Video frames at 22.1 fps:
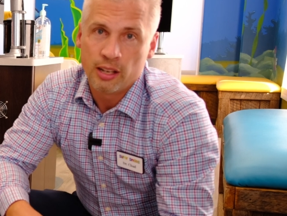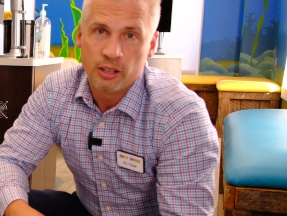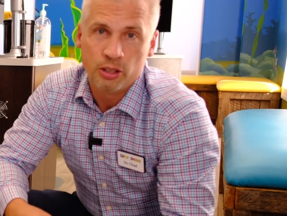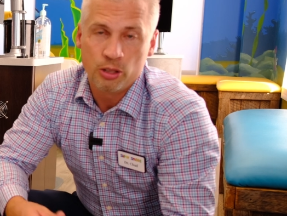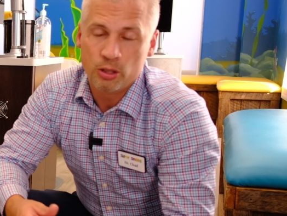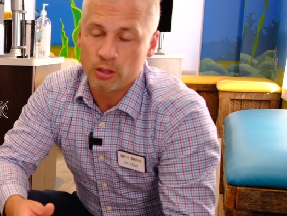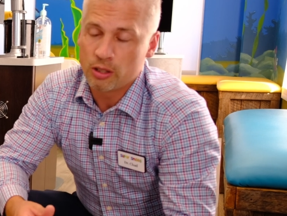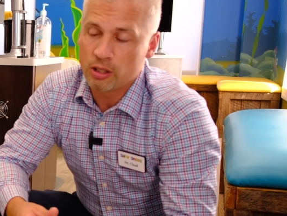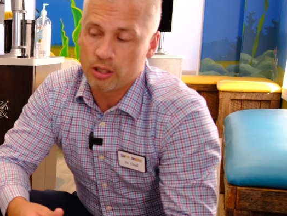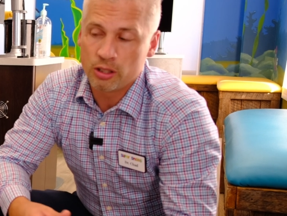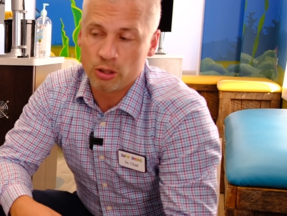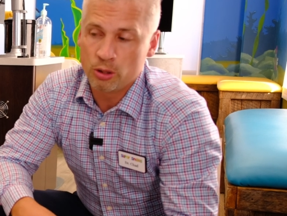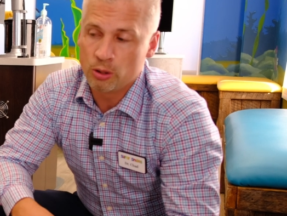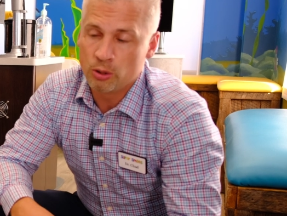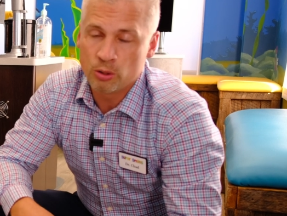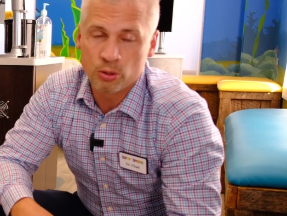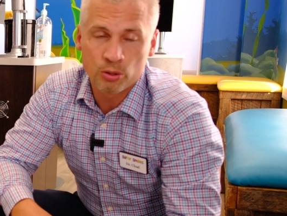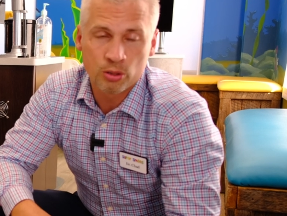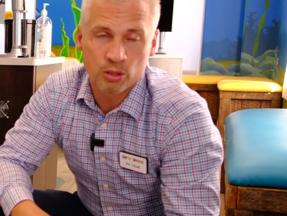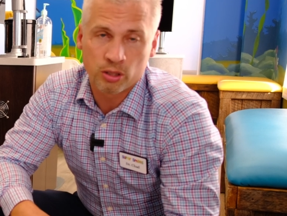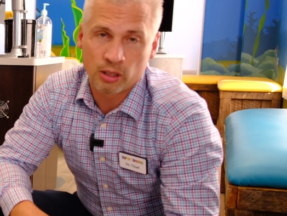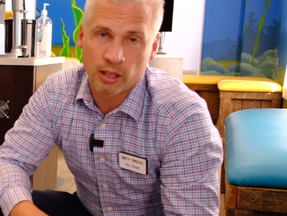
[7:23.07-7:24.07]
you can
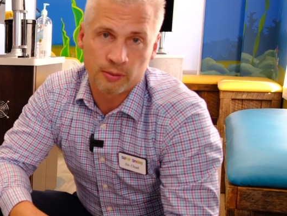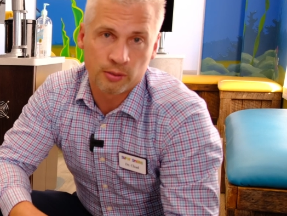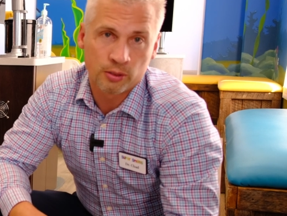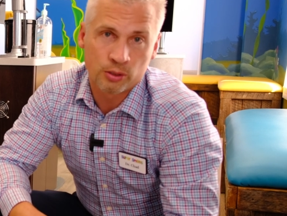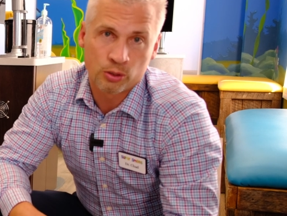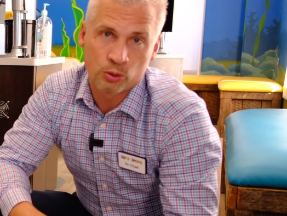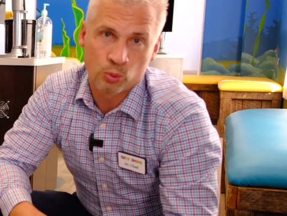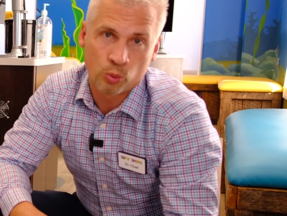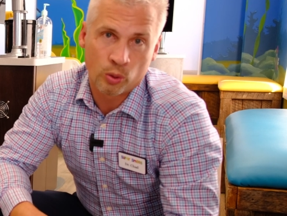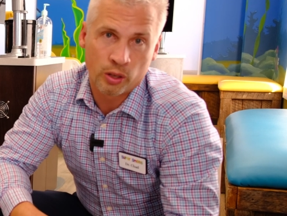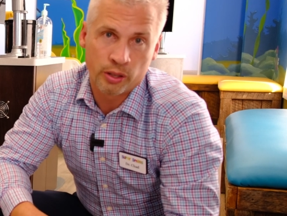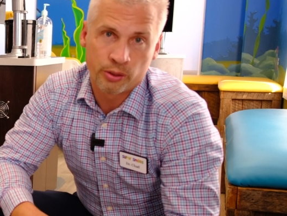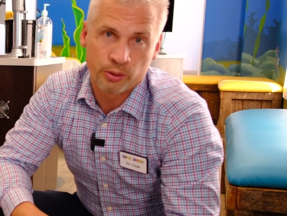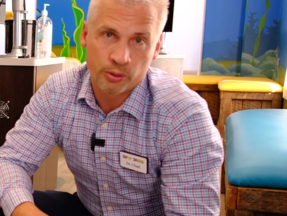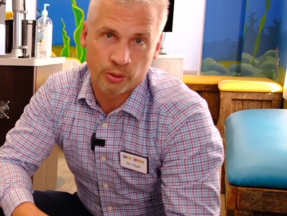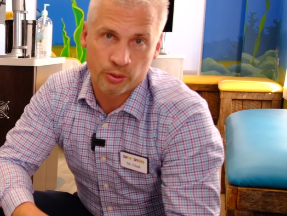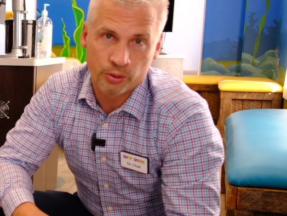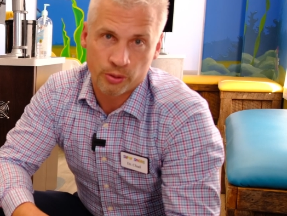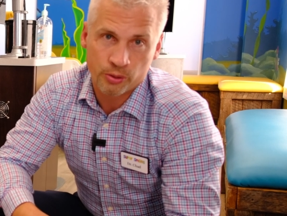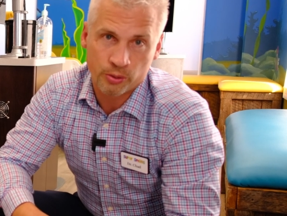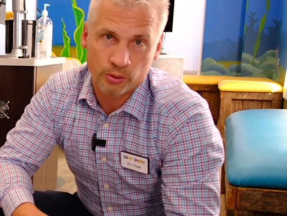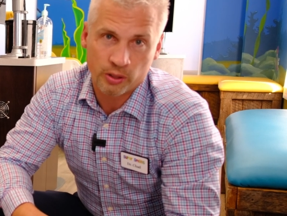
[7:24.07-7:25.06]
use levels 1
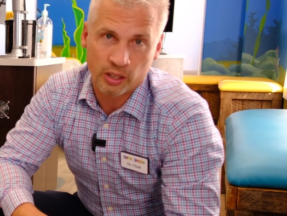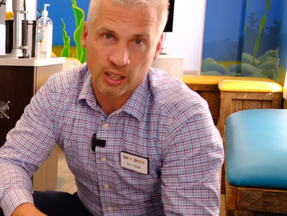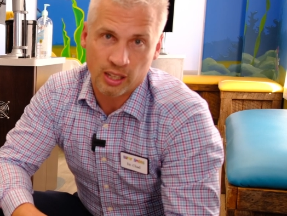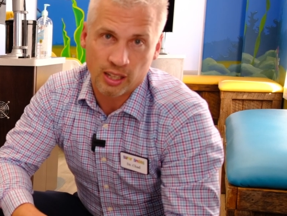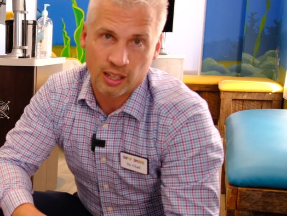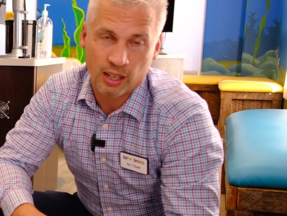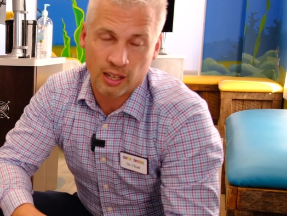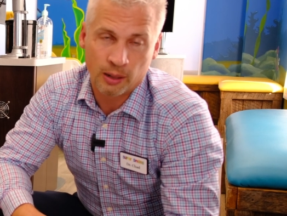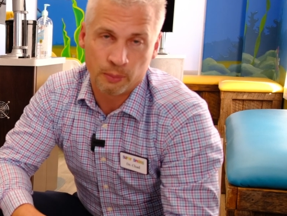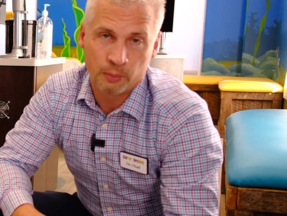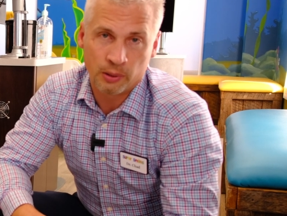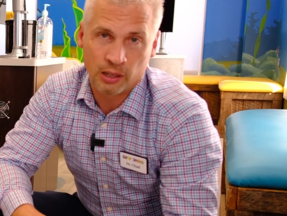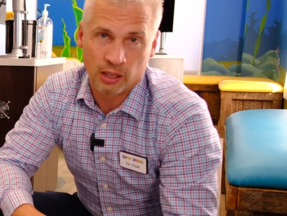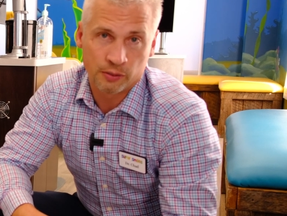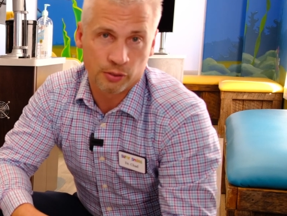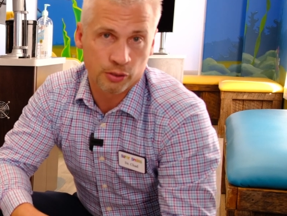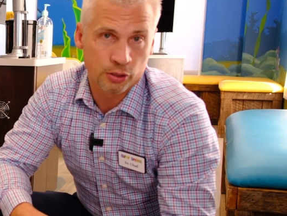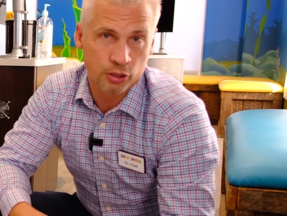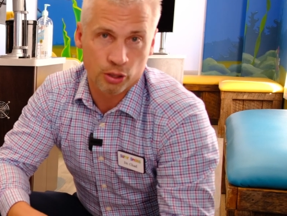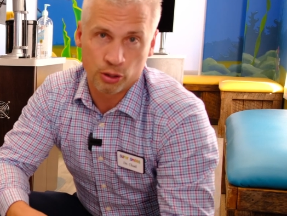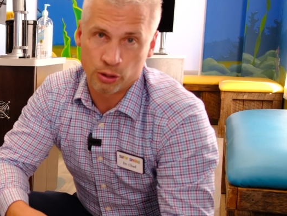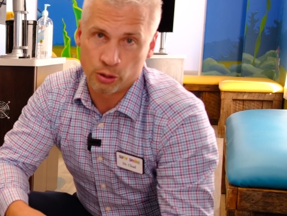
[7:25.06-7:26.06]
through 3 and be able
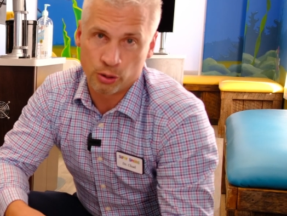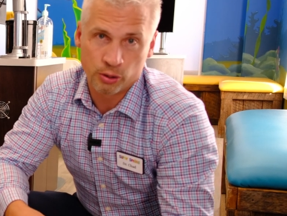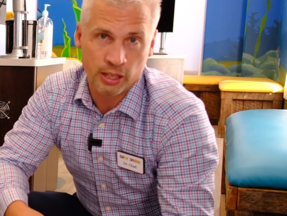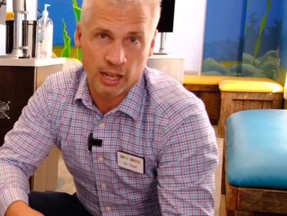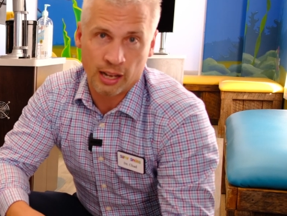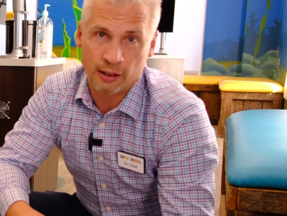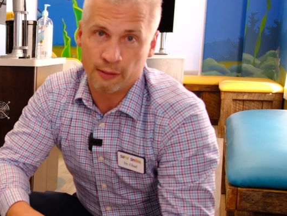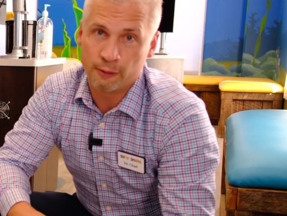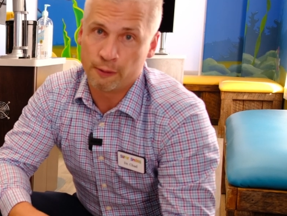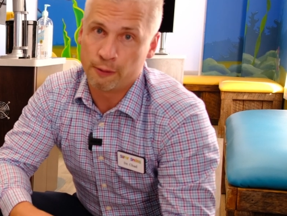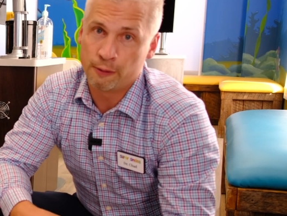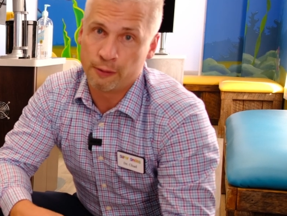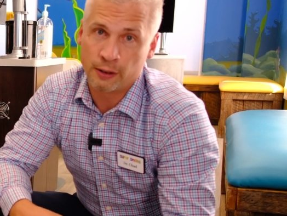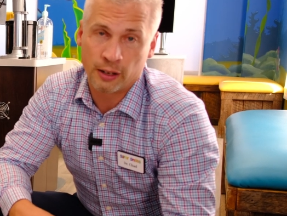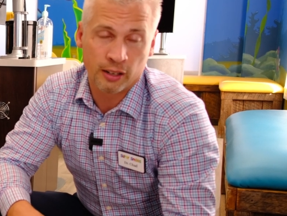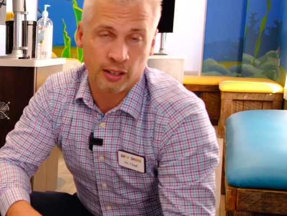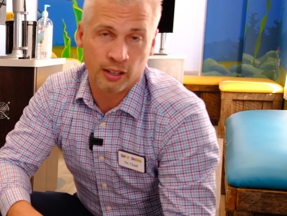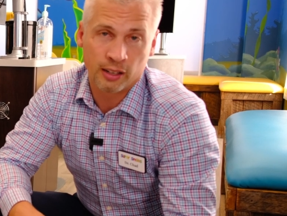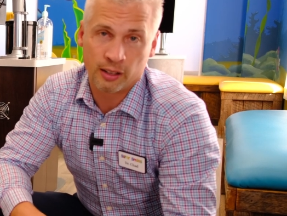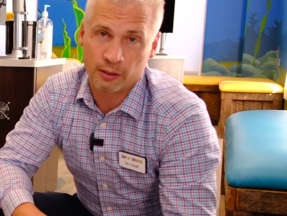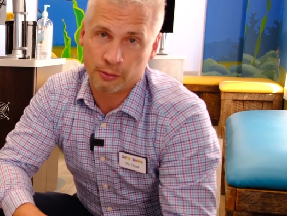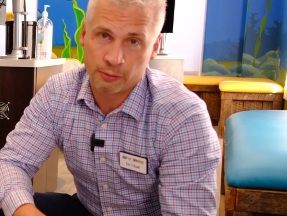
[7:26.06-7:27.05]
to do that
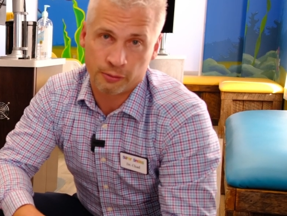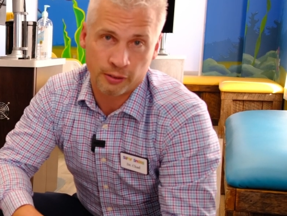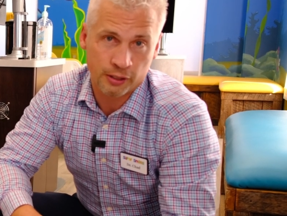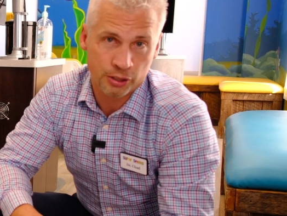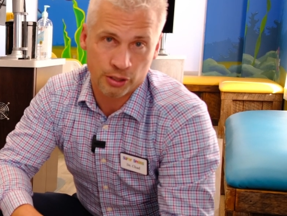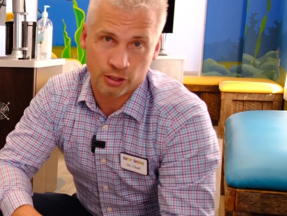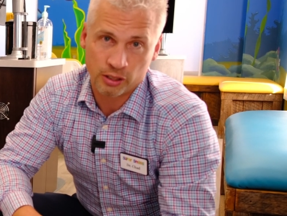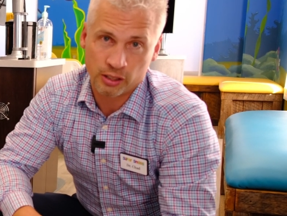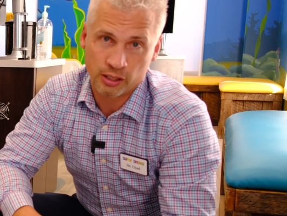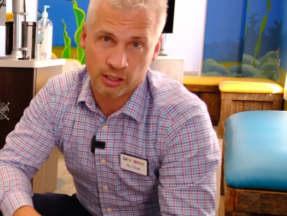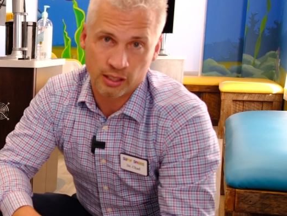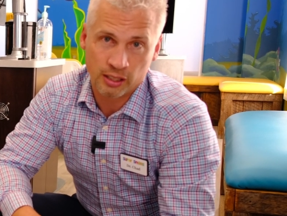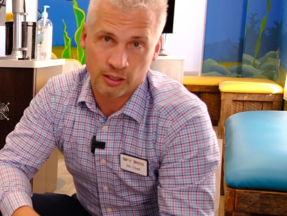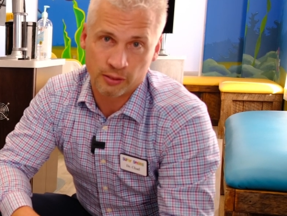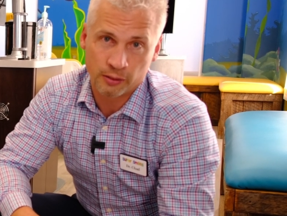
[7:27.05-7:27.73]
very efficiently and